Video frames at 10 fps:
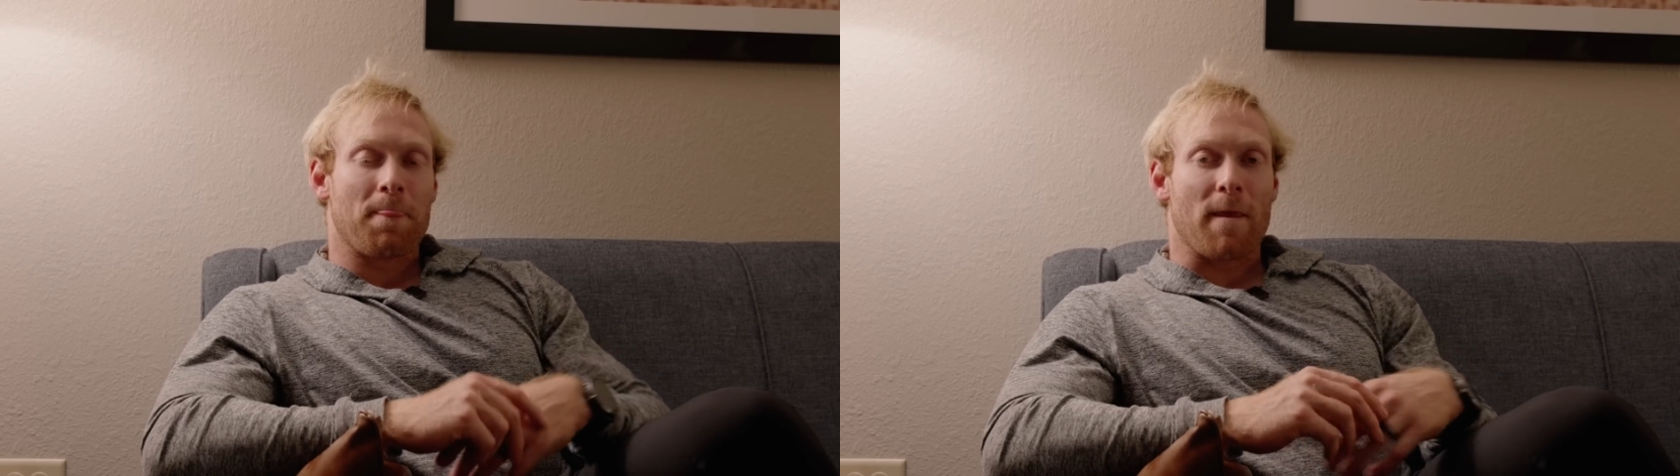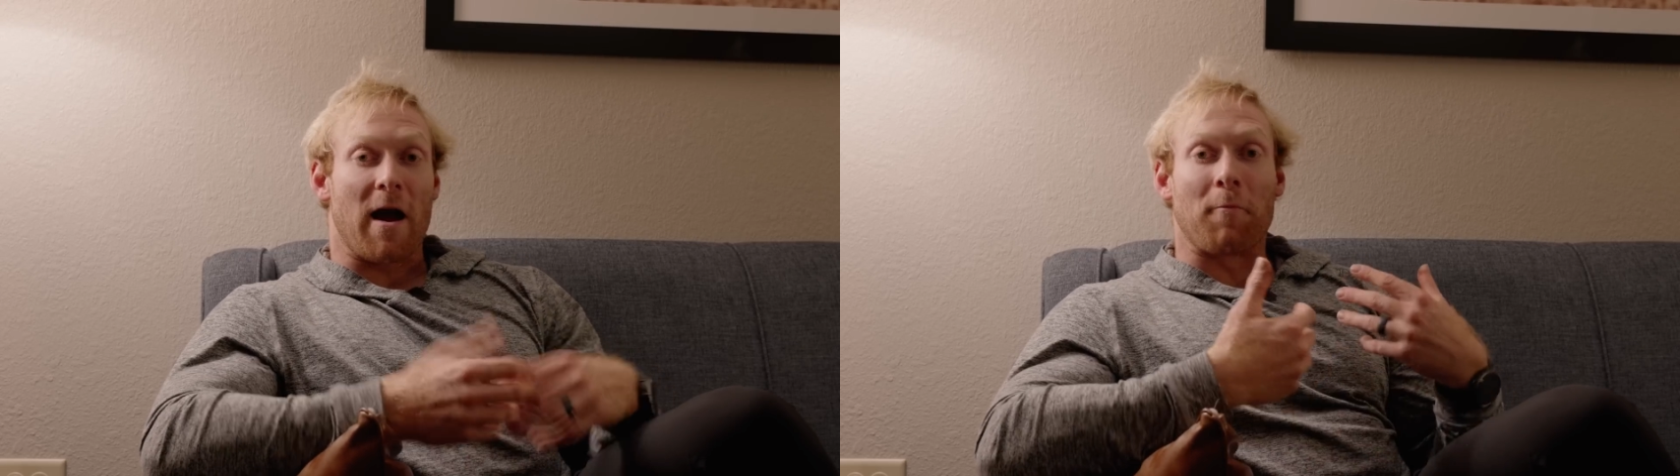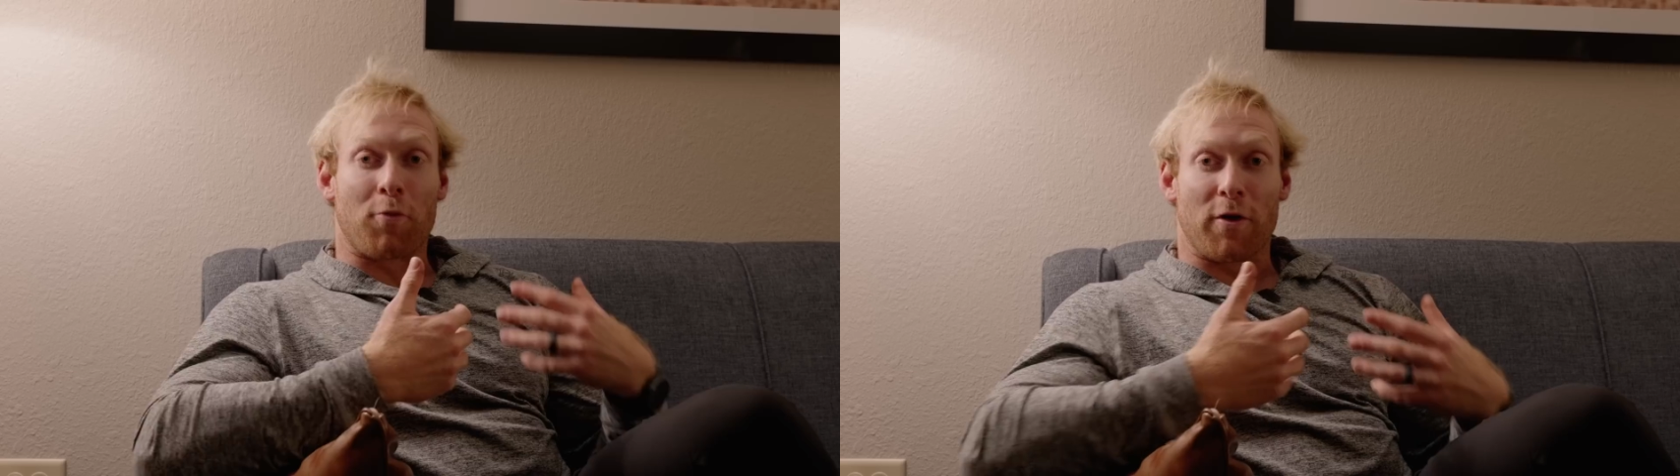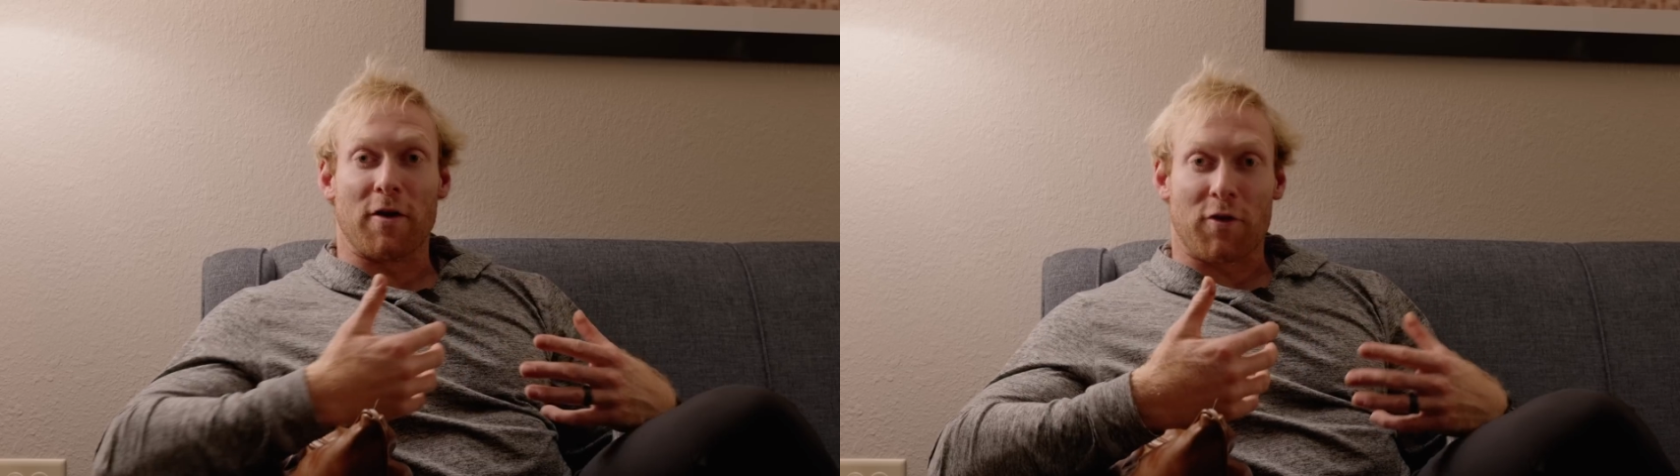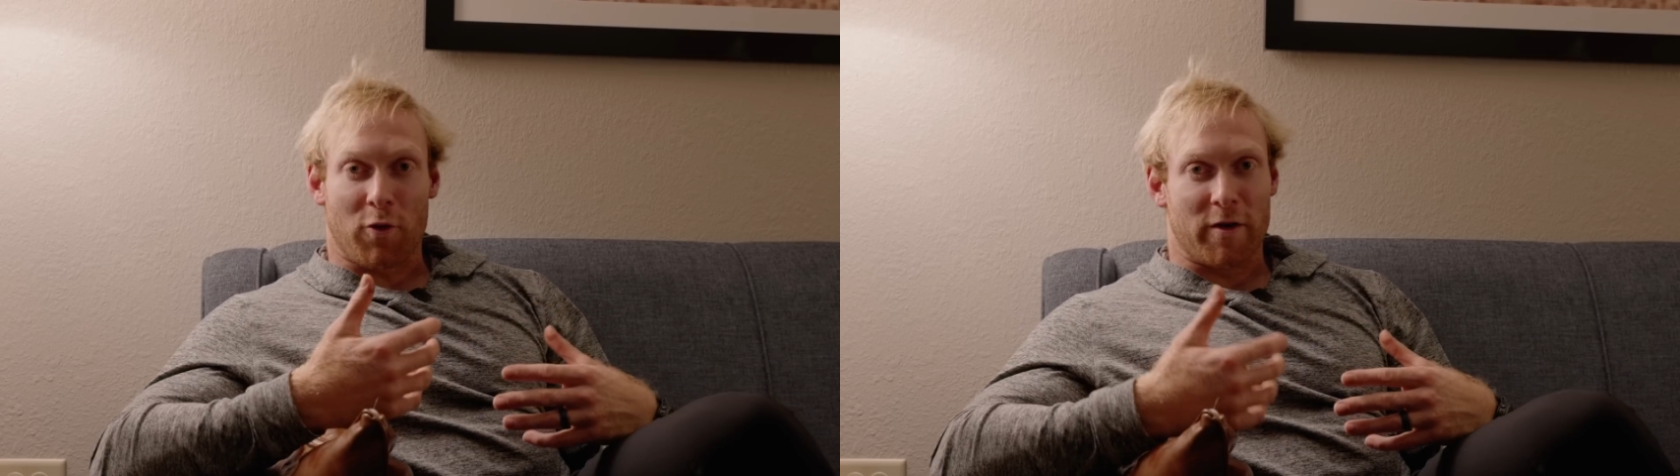I'm pretty
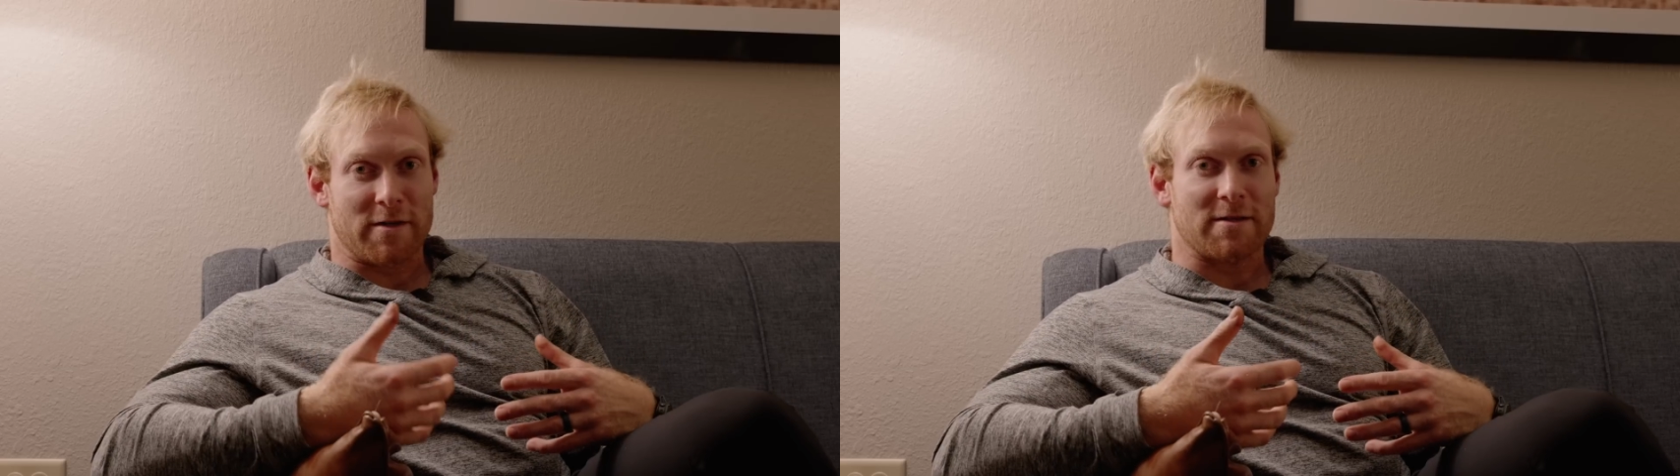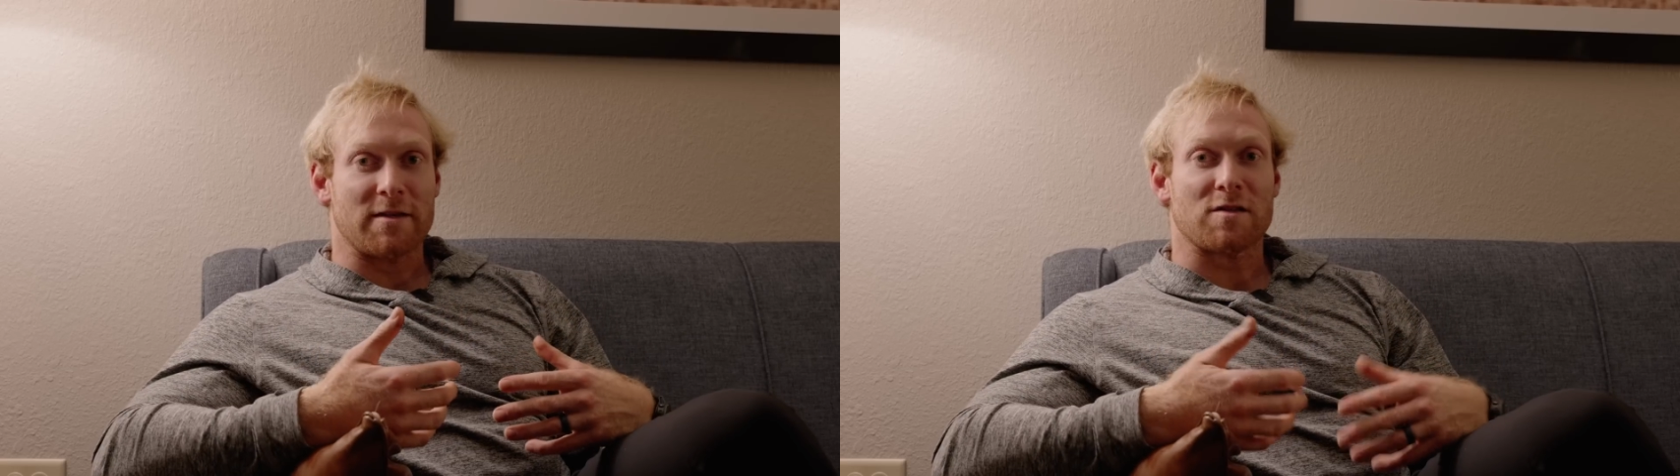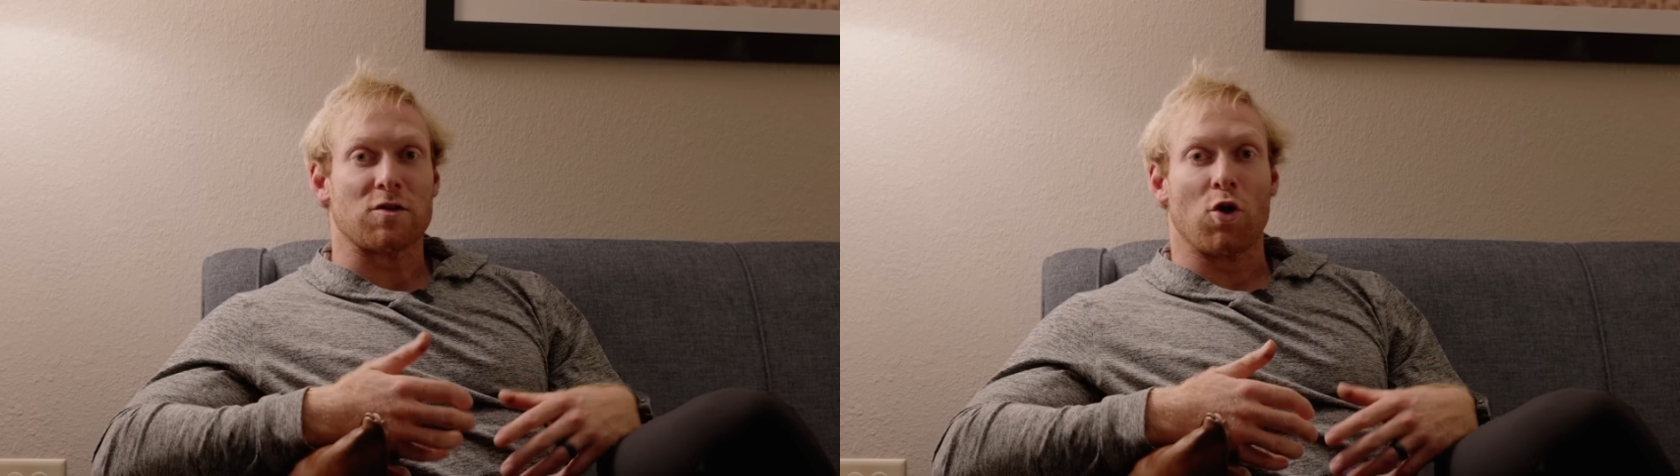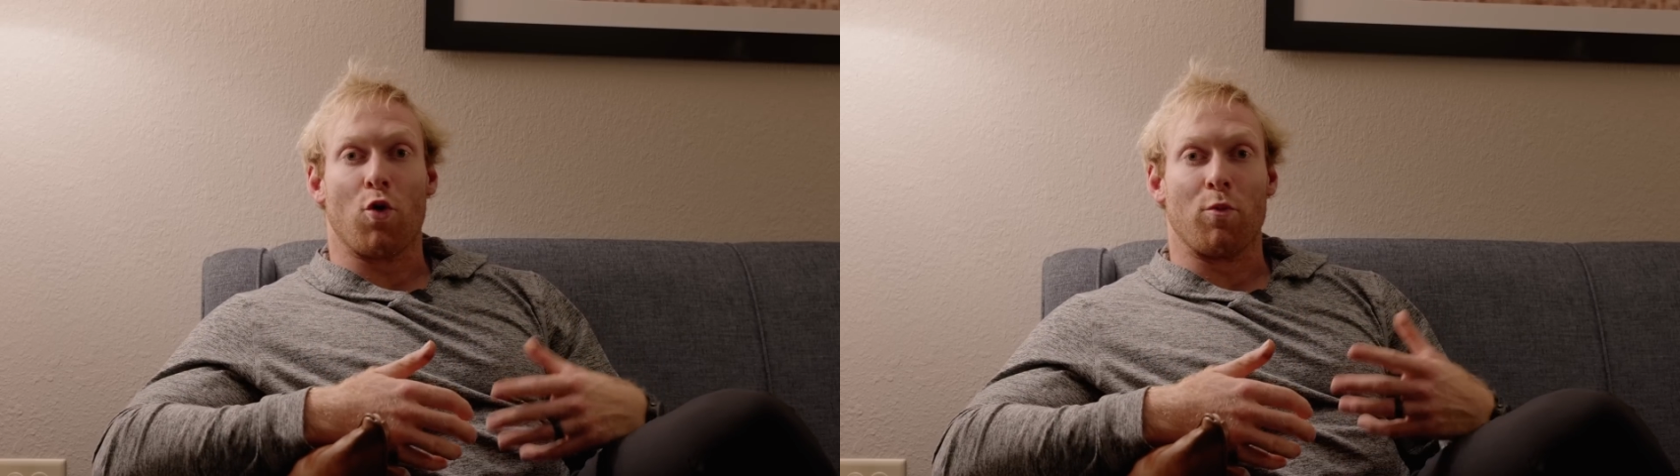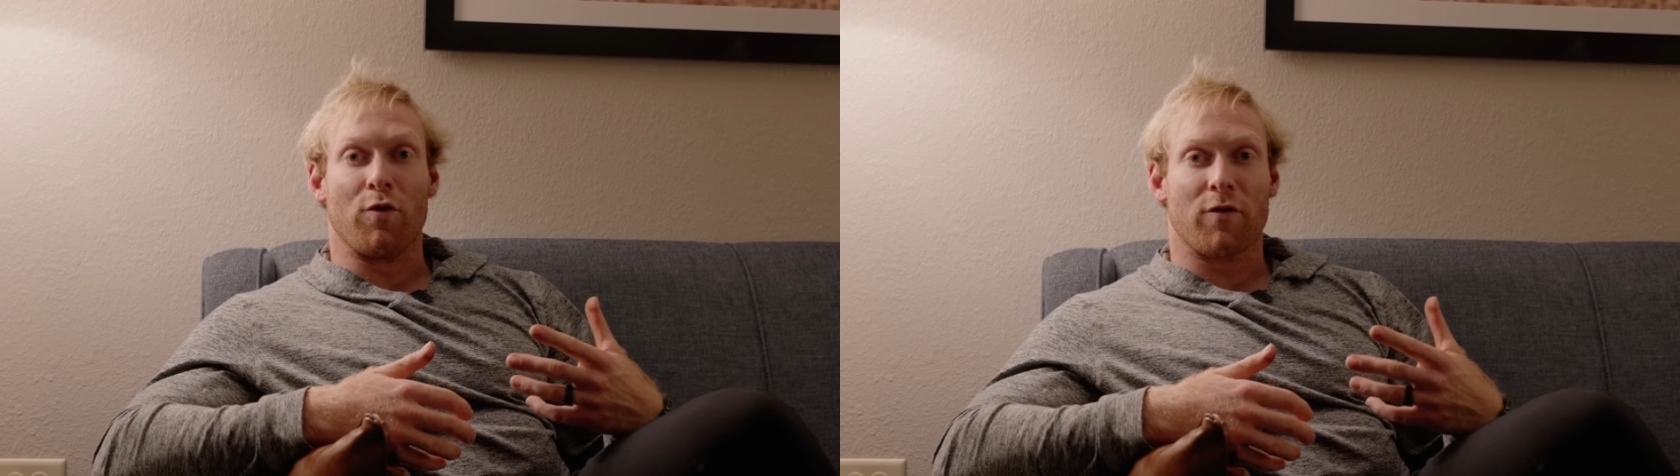notoriously a
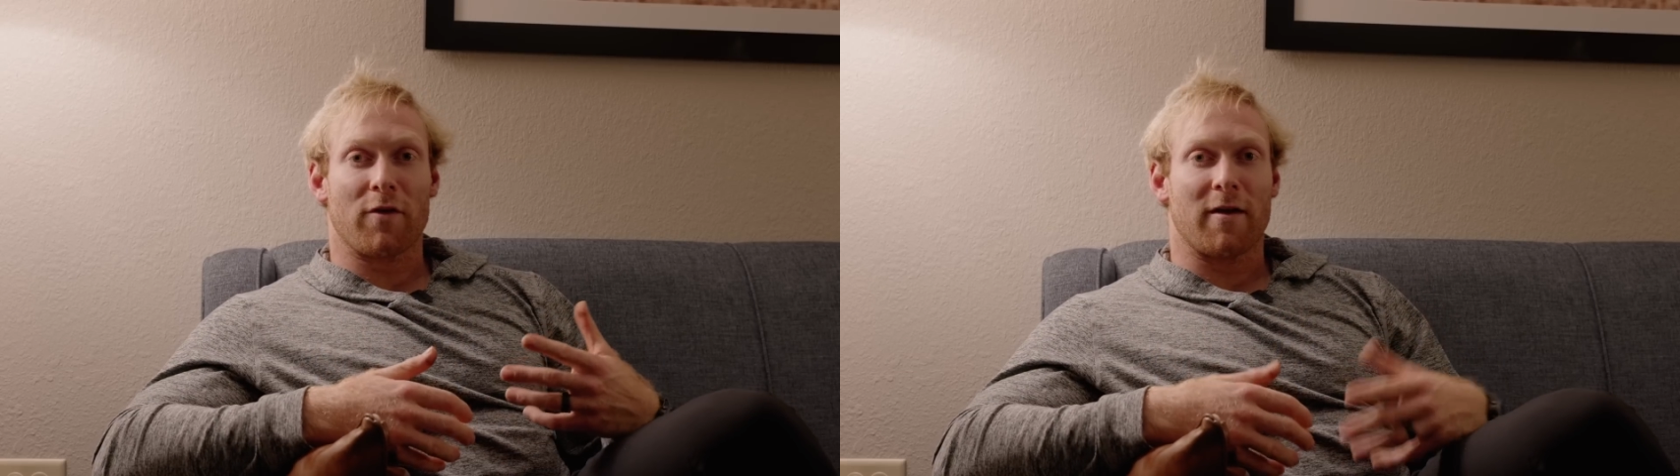slow mover.